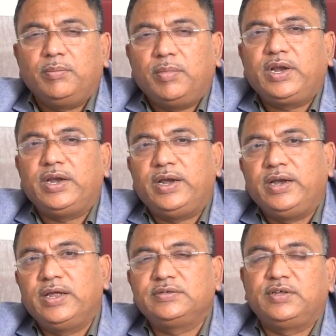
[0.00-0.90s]
But in
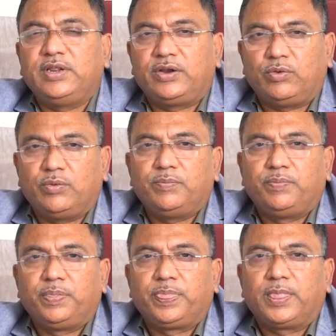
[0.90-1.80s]
Indian scenario,
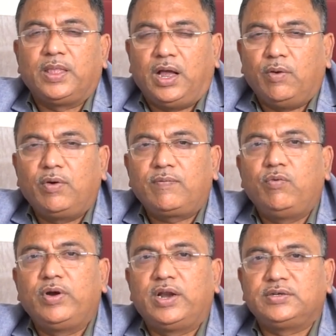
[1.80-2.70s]
our
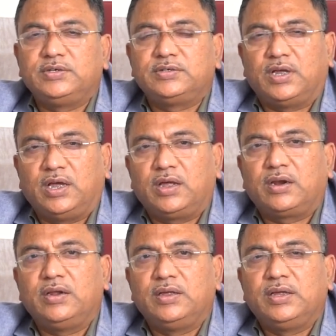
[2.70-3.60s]
food allergies
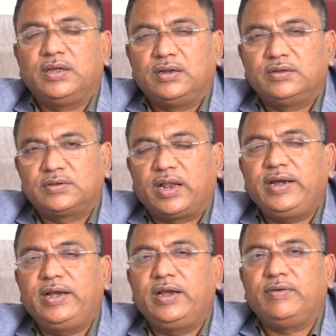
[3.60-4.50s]
are
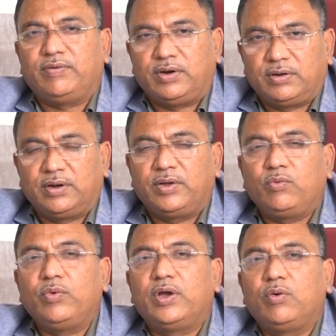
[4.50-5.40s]
slightly different. Like
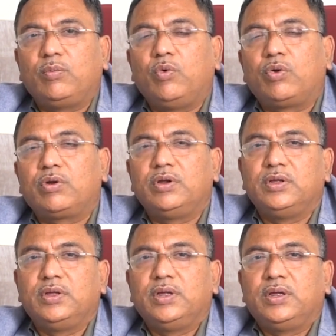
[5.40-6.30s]
we have a more
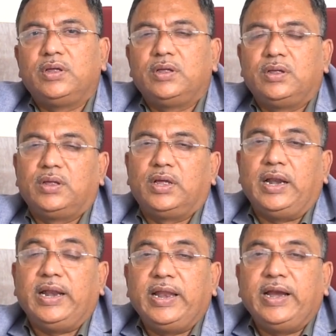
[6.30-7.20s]

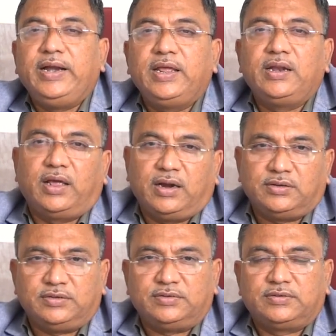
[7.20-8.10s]
lentil
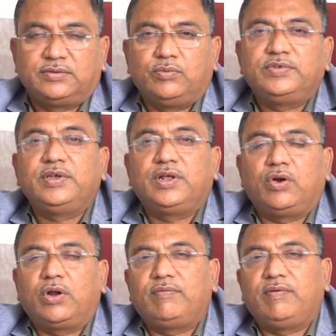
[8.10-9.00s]
allergies. We see a
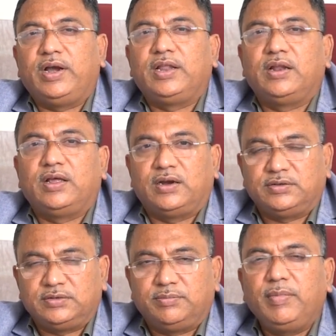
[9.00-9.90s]
lot of lentil
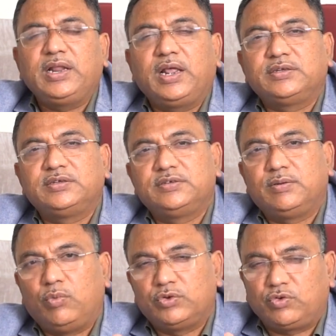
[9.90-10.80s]
allergies. Milk allergy is the
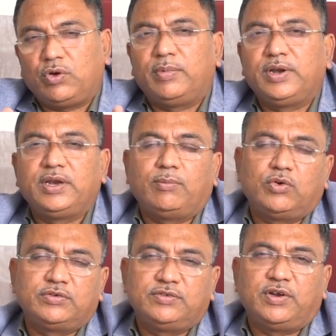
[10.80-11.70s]
most common in
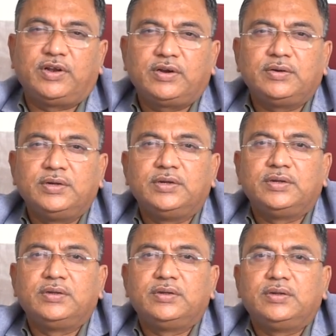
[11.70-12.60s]
amongst the children,
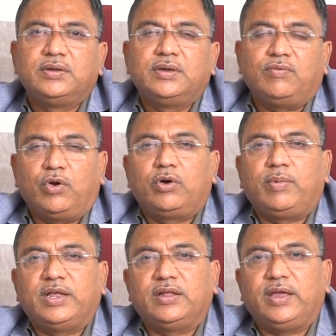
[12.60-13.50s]
followed
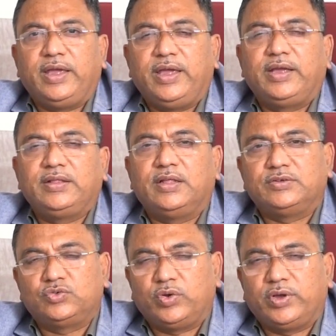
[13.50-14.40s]
by the egg, then
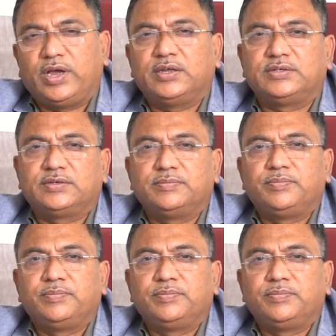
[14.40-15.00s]
soyas,